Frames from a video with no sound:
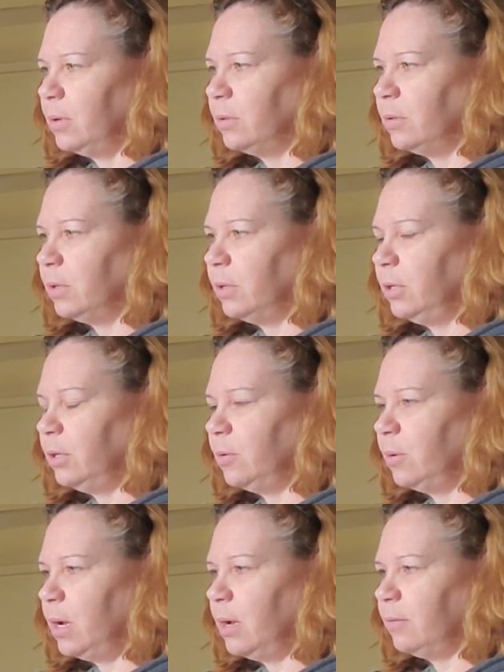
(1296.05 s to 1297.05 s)
So then you
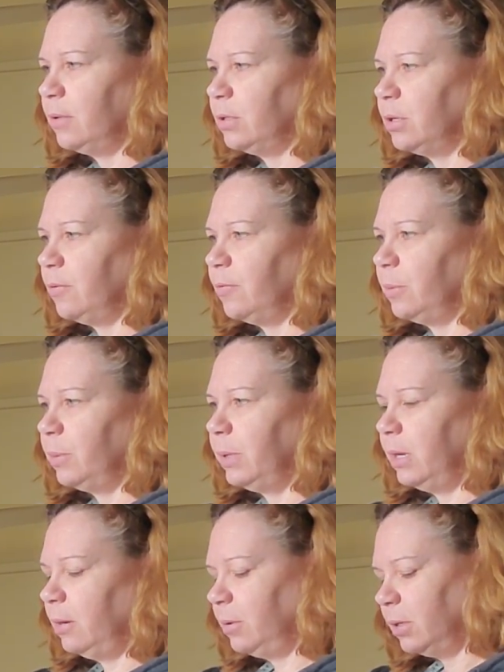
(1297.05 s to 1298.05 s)
don't have to start from the
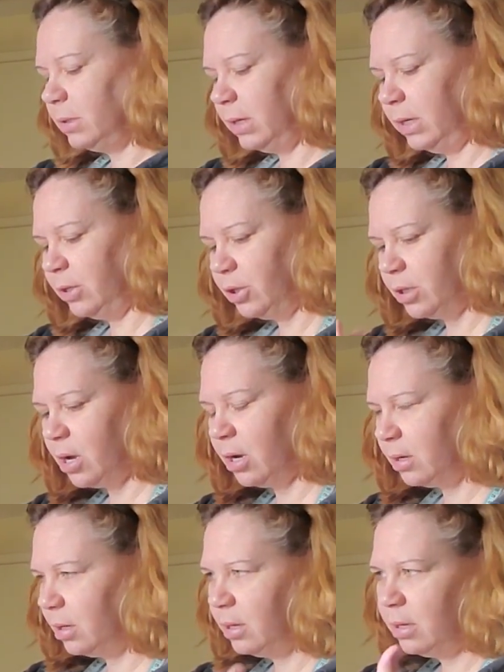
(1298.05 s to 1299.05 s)
beginning, because each
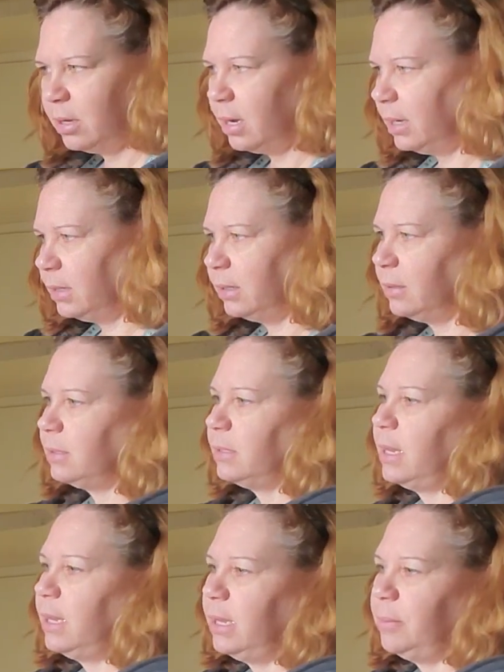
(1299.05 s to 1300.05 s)
sock I did the
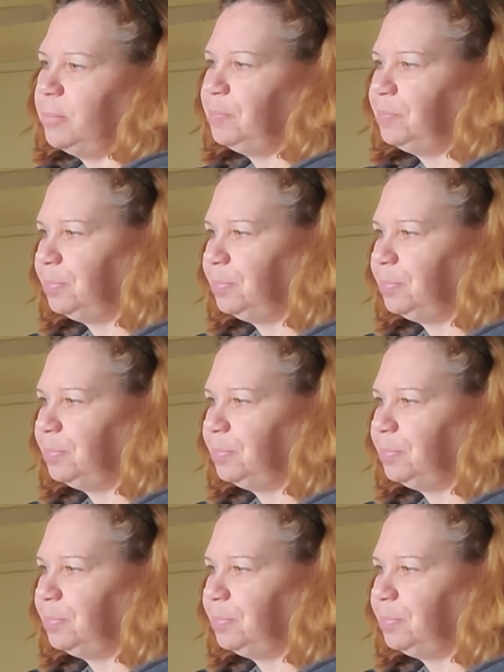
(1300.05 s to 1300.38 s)
same,